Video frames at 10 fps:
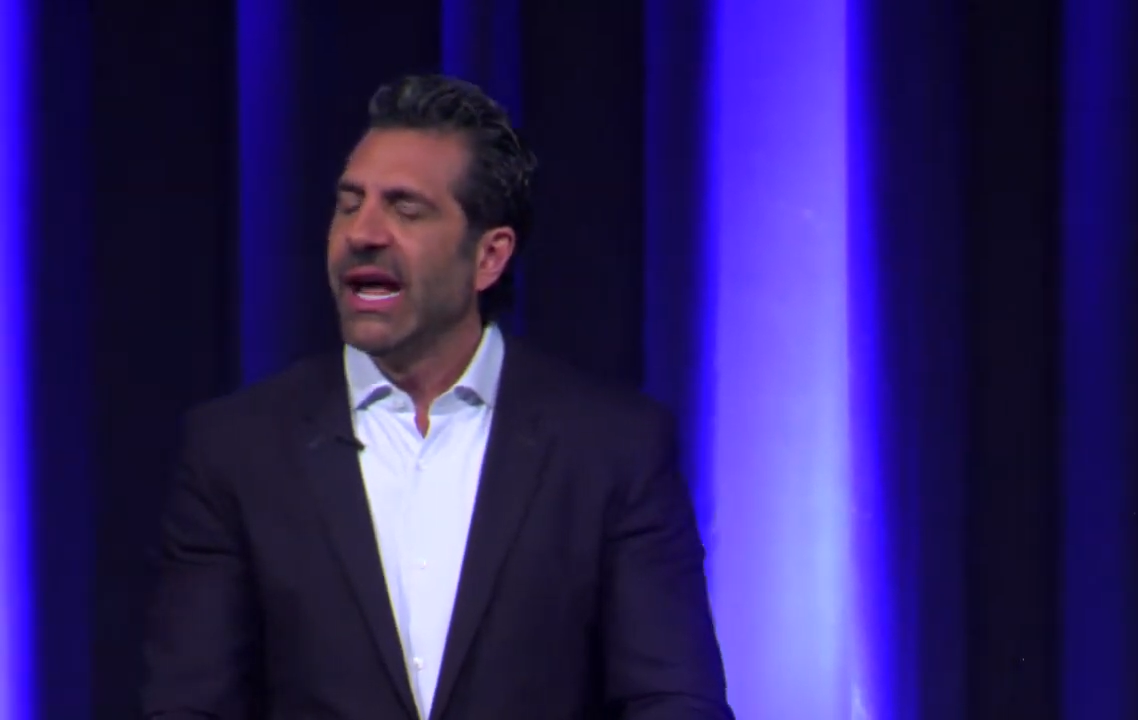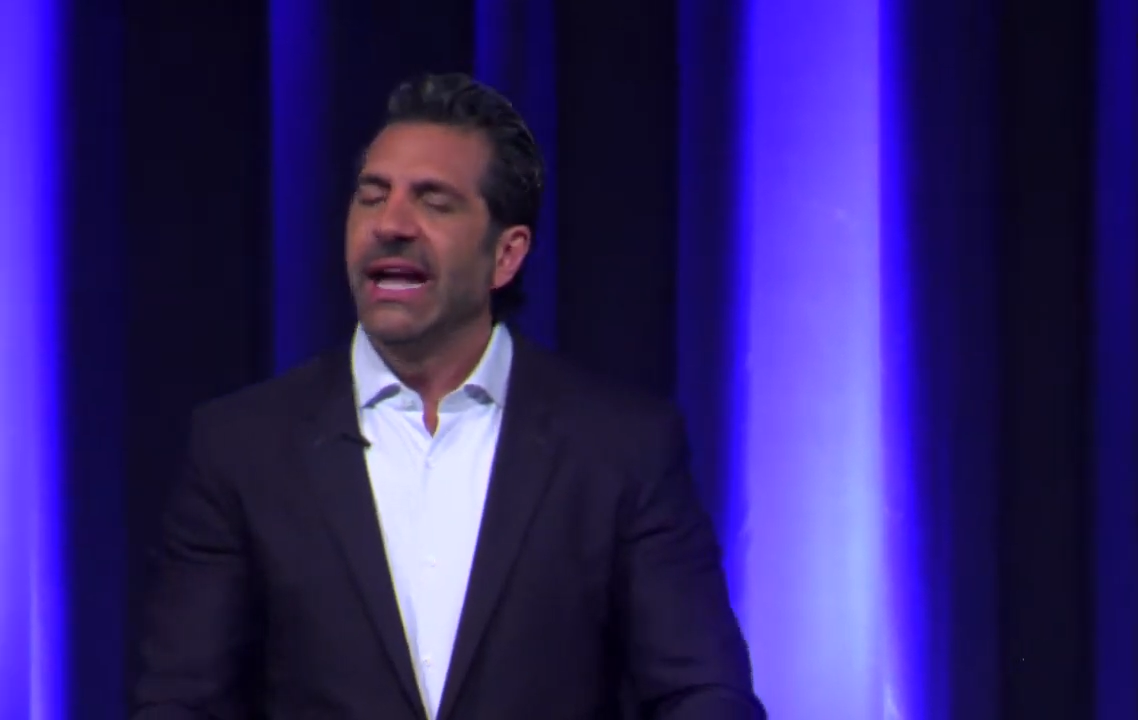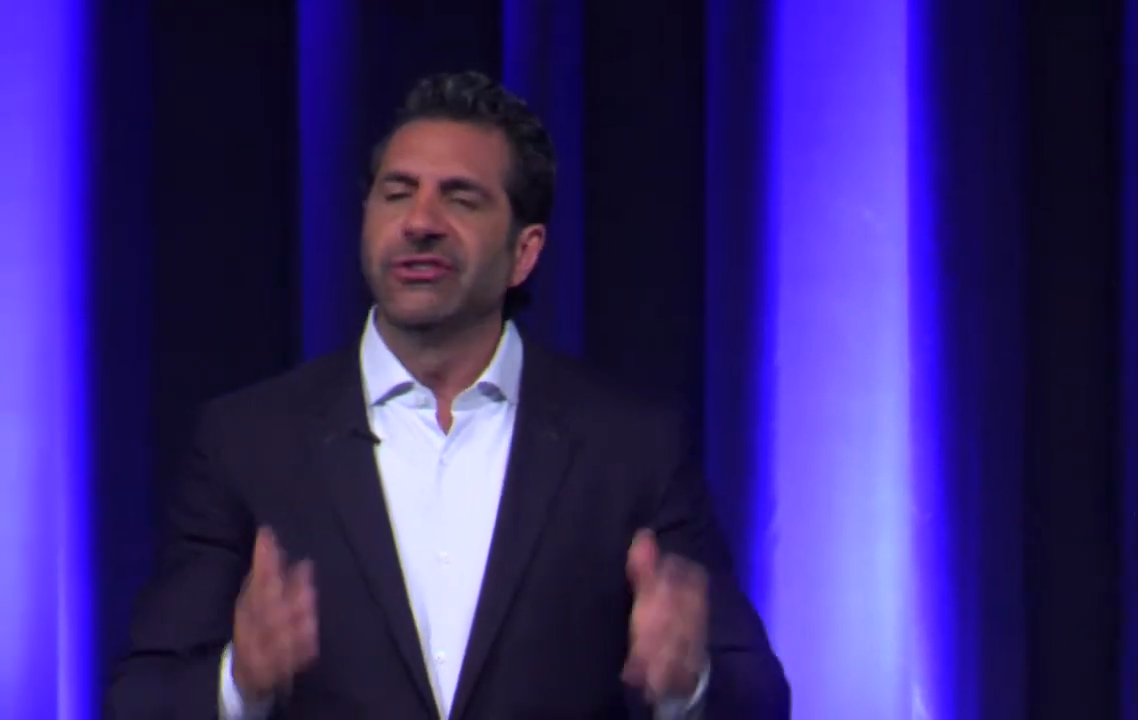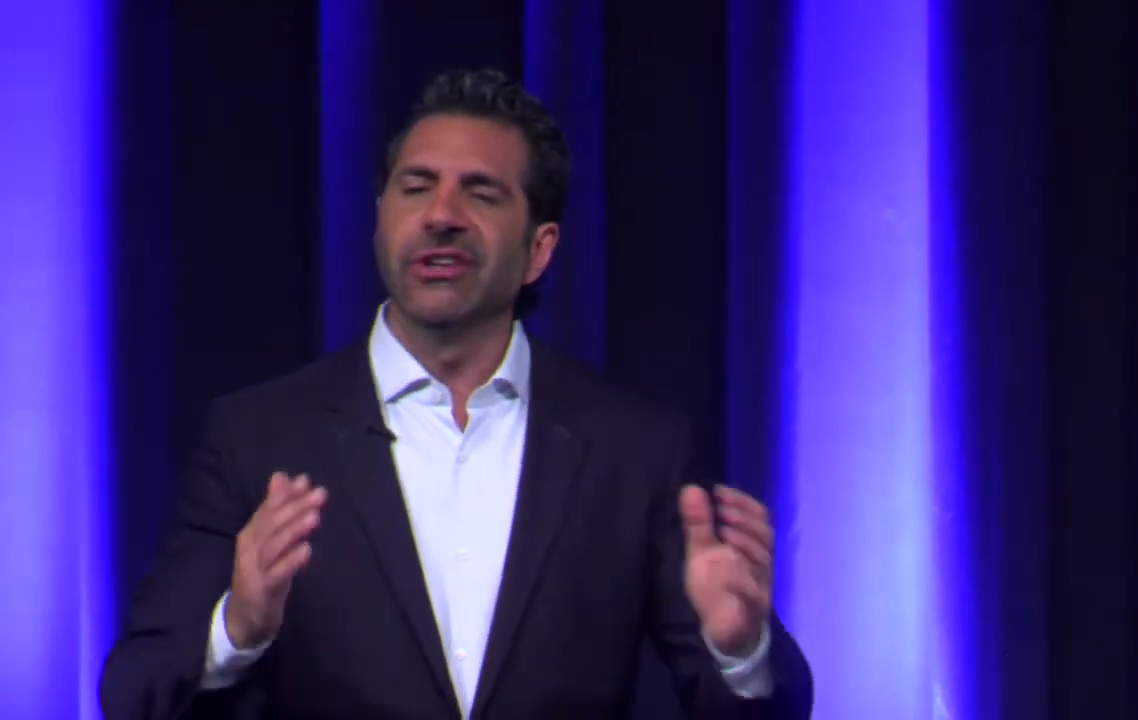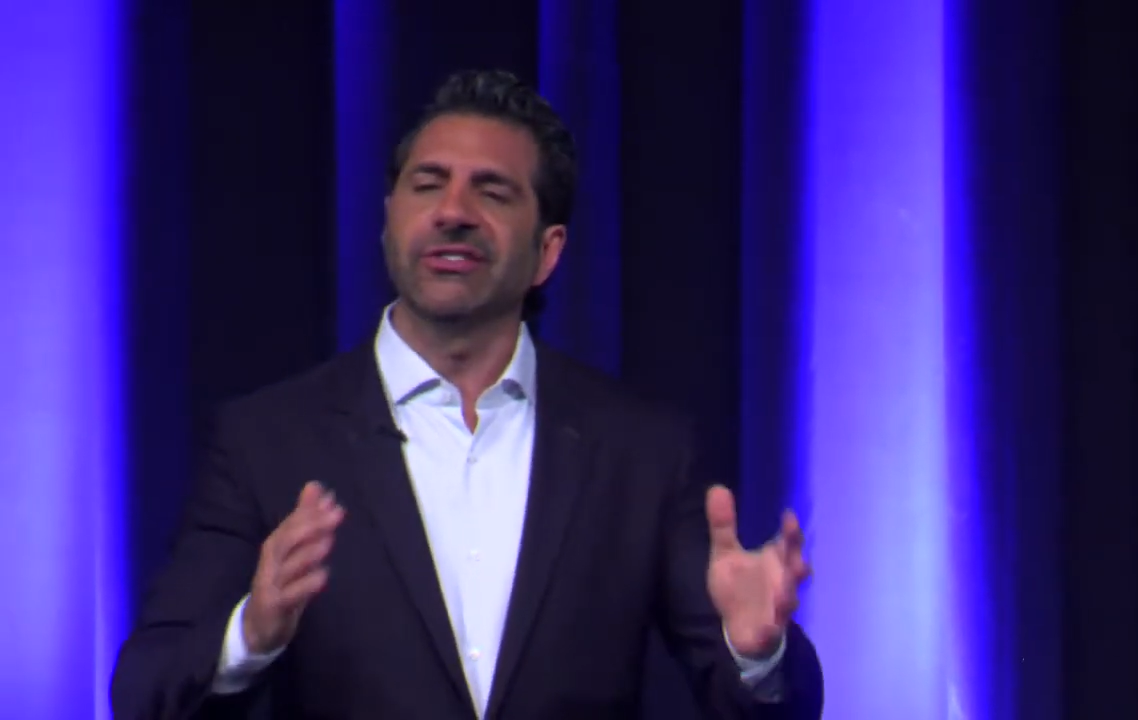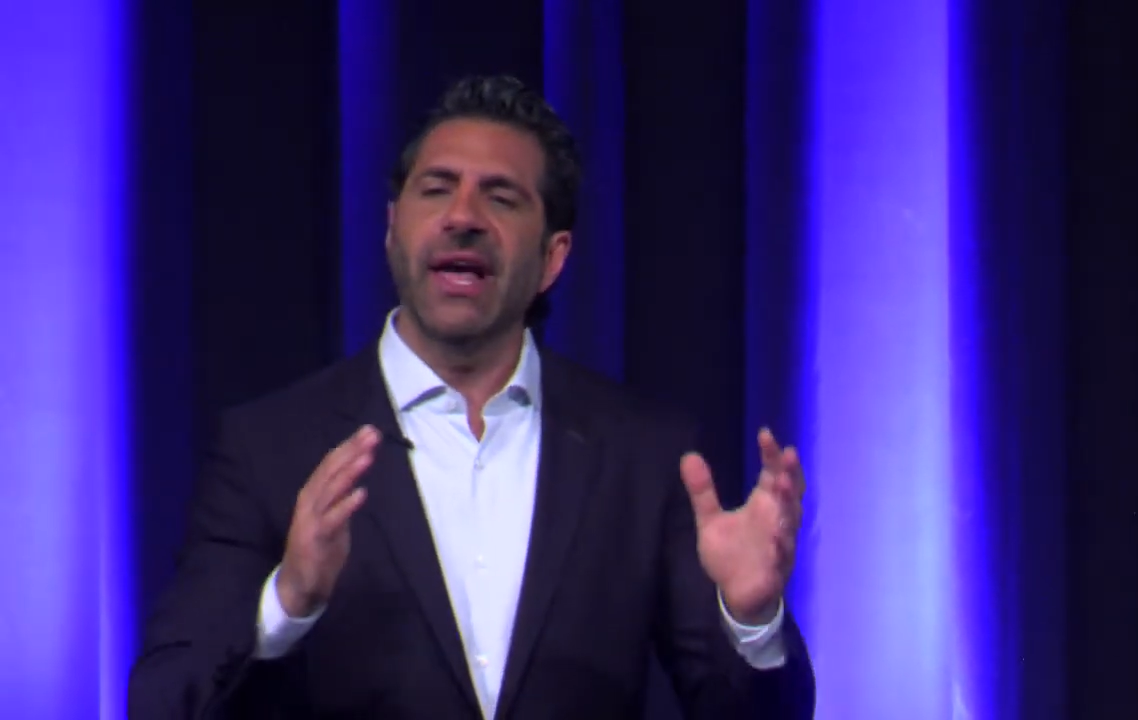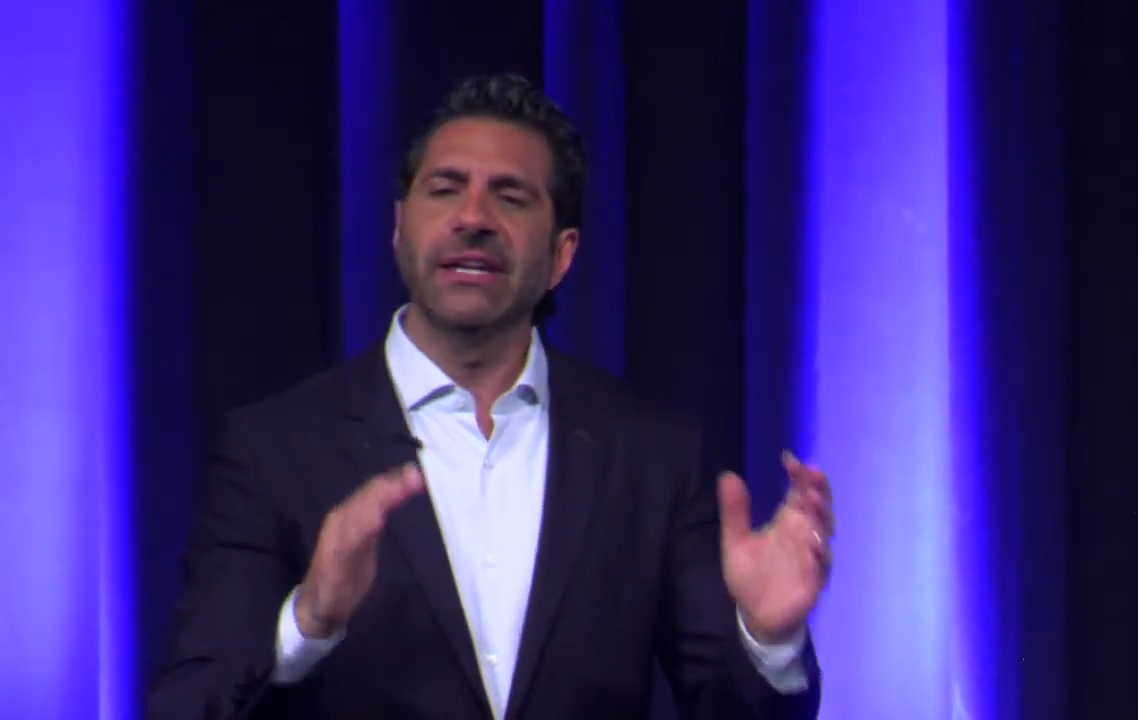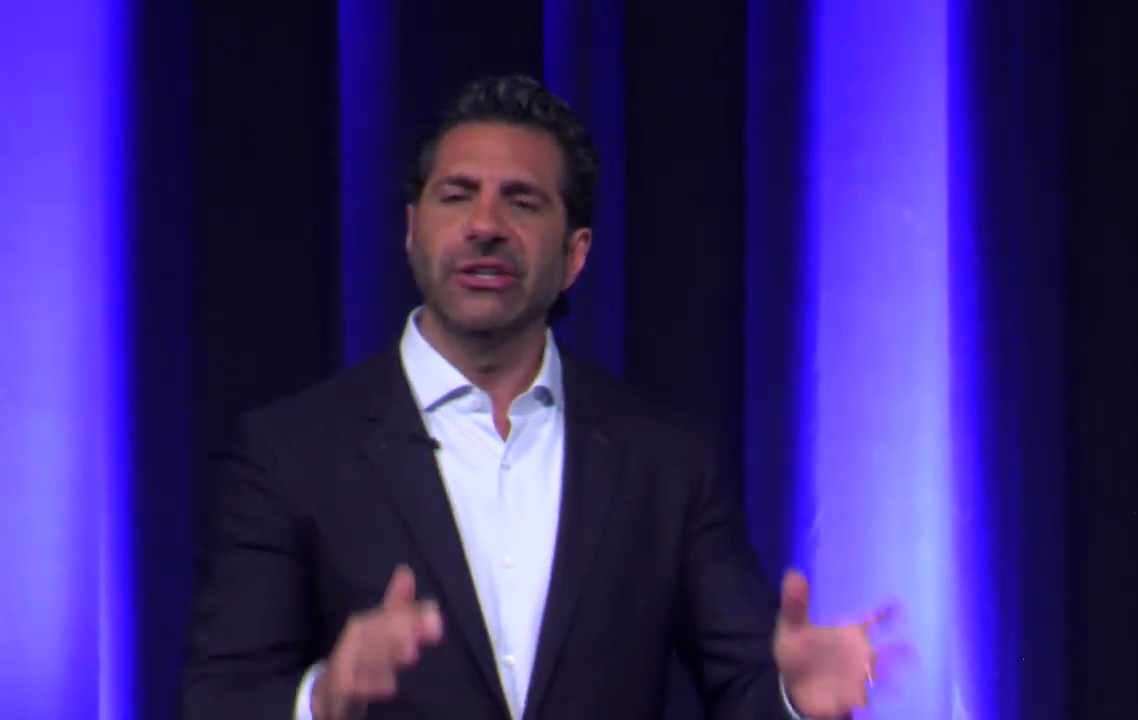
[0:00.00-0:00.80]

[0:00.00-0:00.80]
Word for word: And just like